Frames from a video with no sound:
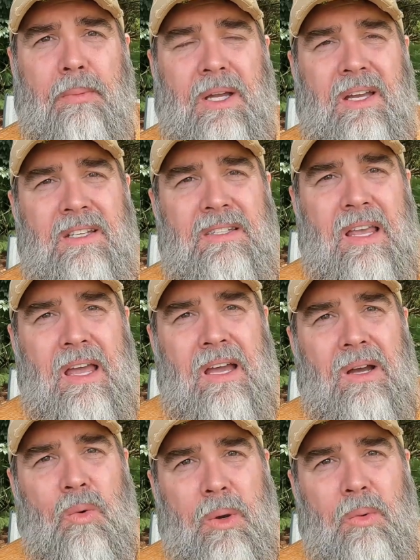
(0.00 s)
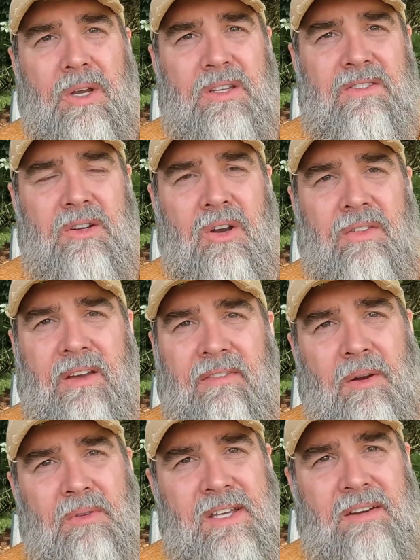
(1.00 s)
because we were concerned that if
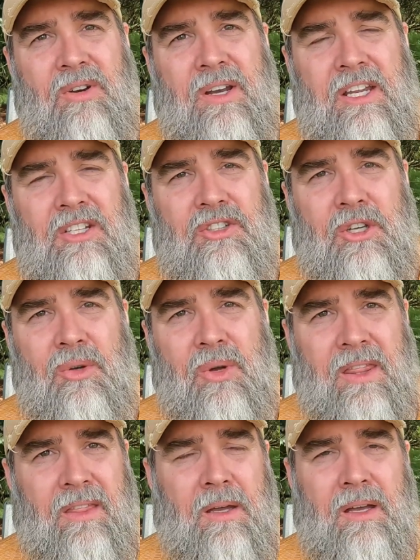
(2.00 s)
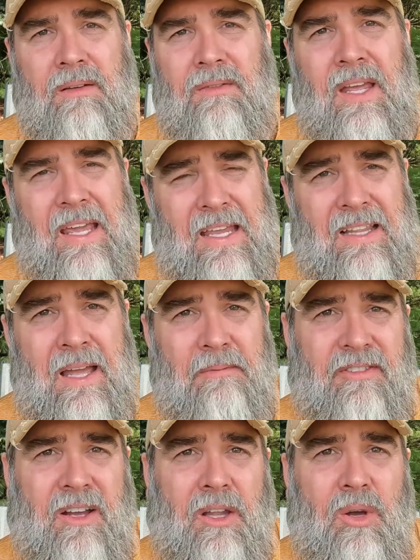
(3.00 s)
there was ever an issue and the heat
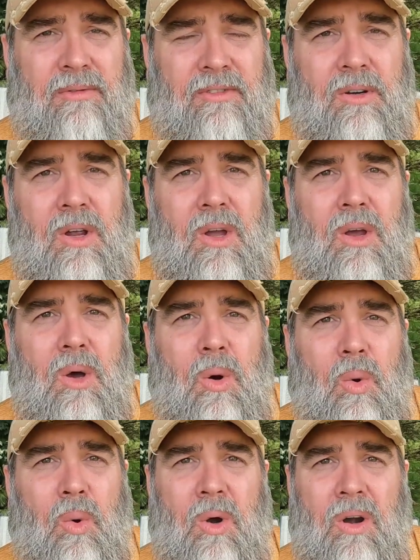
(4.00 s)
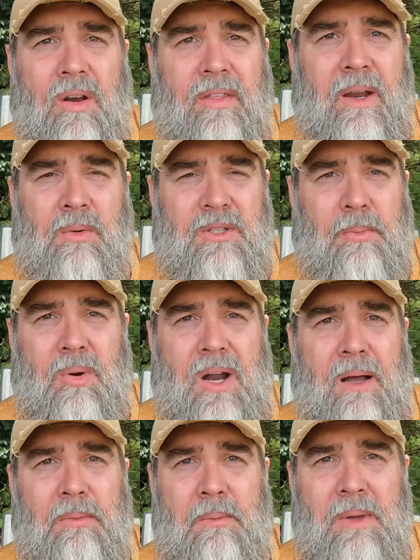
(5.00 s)
lamp fell over or there was a
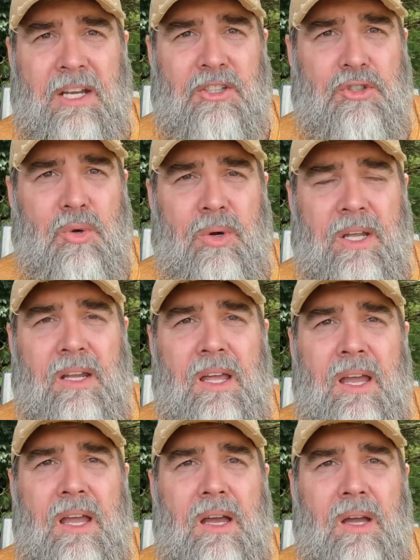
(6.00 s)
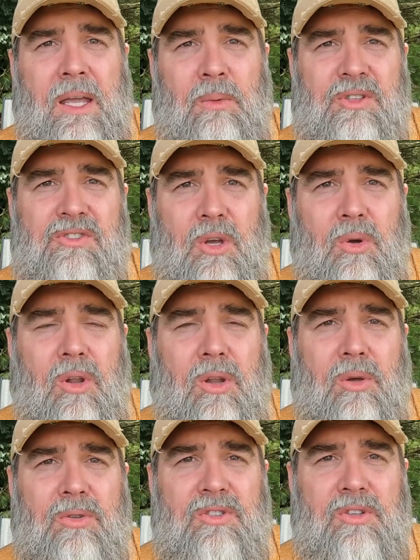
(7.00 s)
problem and it shorted, it was so
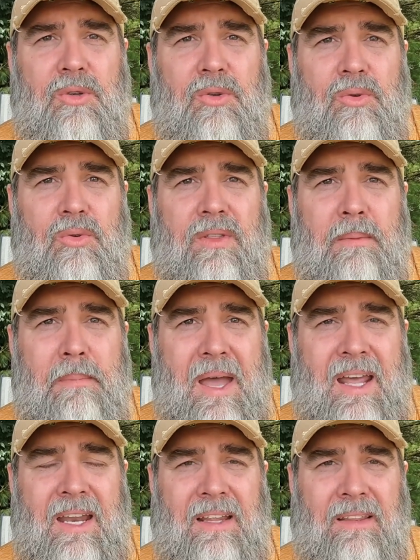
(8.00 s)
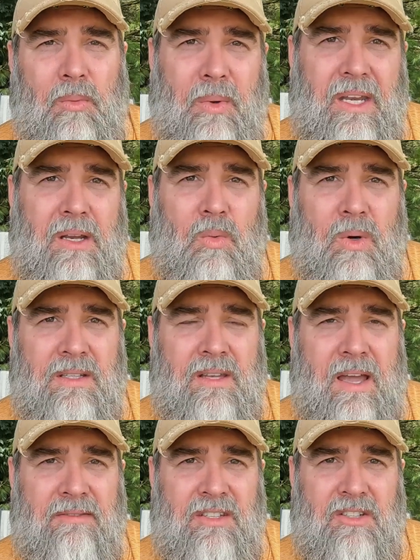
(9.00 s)
close to the bedding that we didn't want to
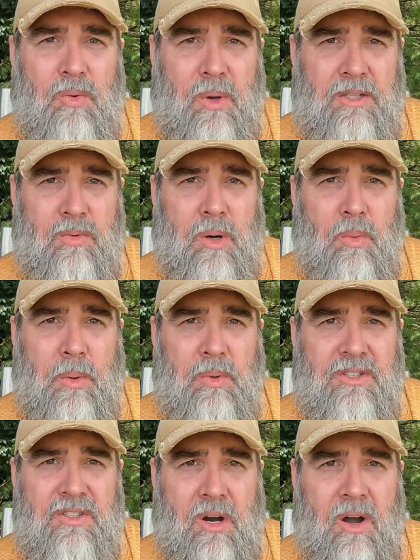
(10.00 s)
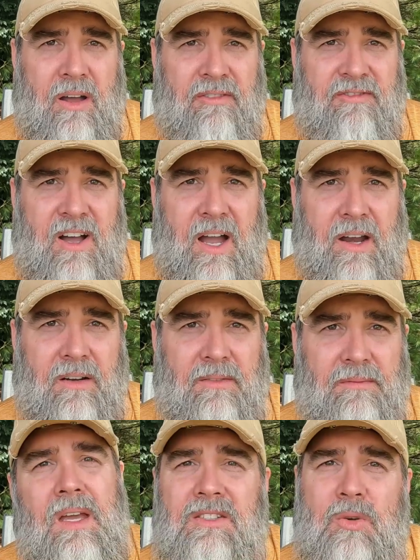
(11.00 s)
have a situation where we would start a fire.
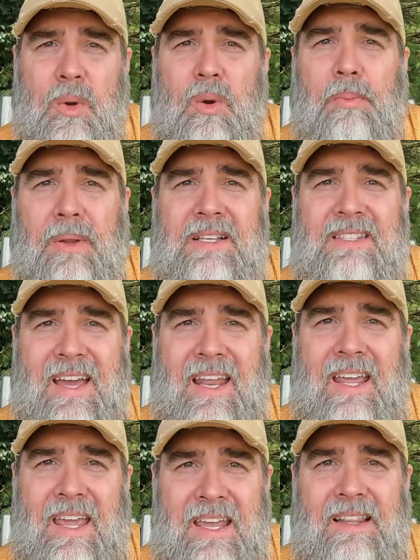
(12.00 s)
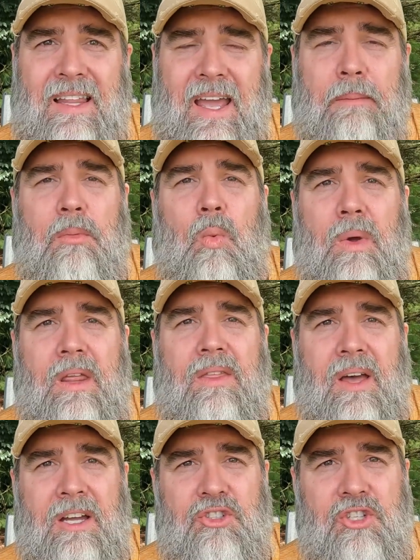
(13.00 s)
So we replaced that heat lamp
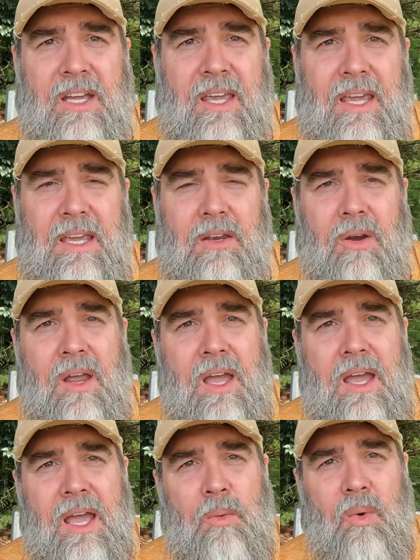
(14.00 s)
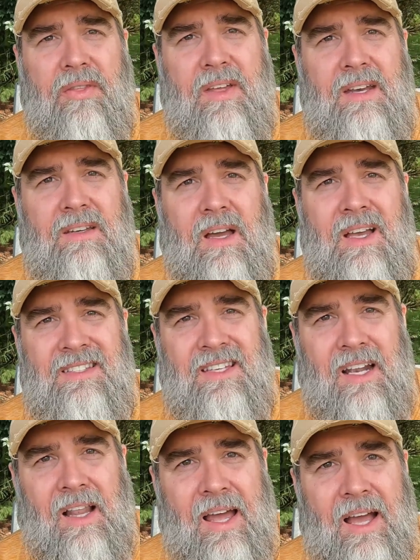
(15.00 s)
with a chick heater. And what that does,
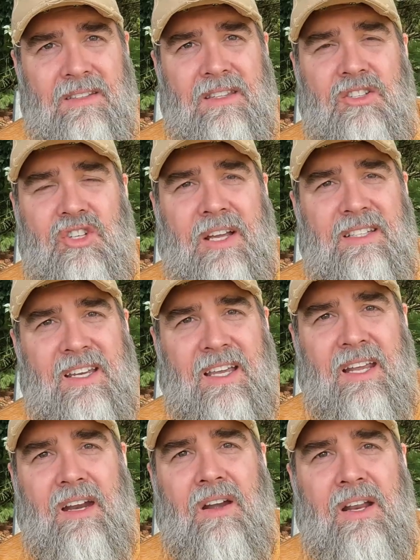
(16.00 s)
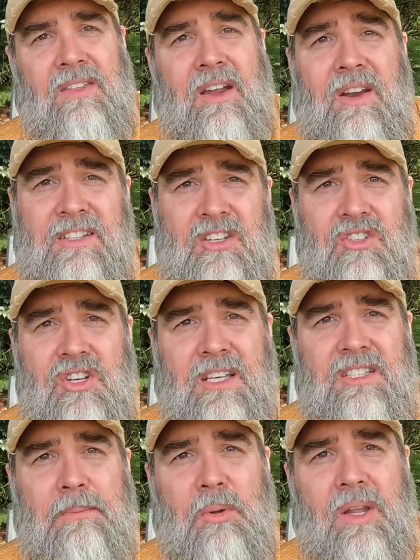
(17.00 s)
it allows the chicks to get underneath there. It's
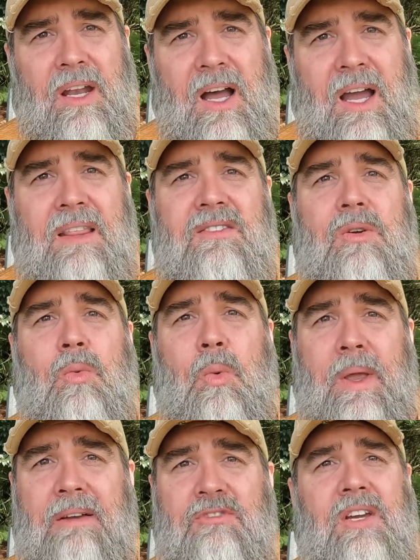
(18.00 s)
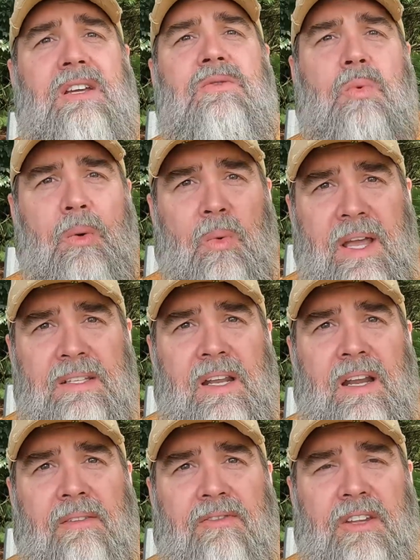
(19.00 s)
adjustable in height. So when we have chickens, we raise
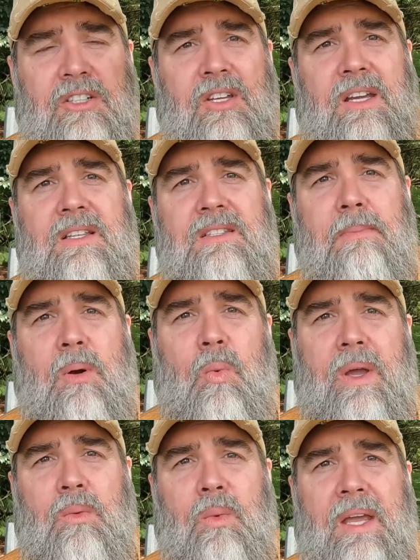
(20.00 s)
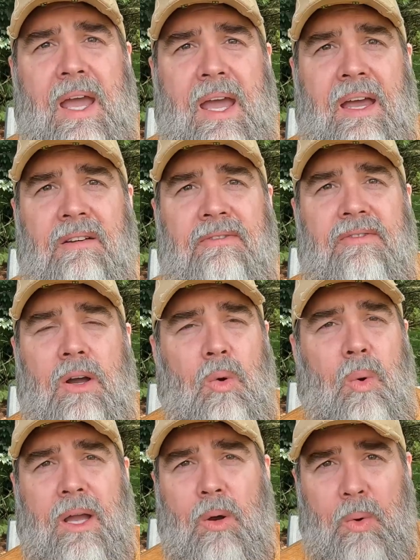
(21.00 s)
it up for the chickens. But when we have a
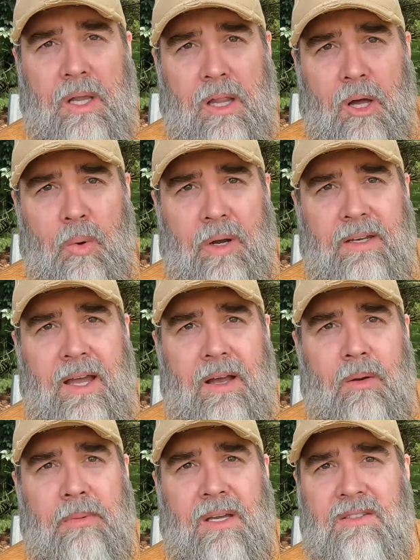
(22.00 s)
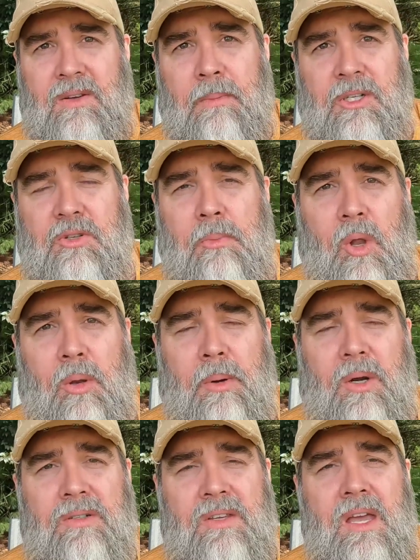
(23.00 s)
quail, we lower it down because they're much smaller
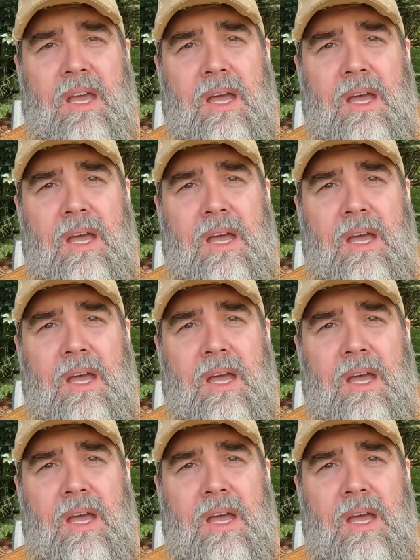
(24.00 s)
birds.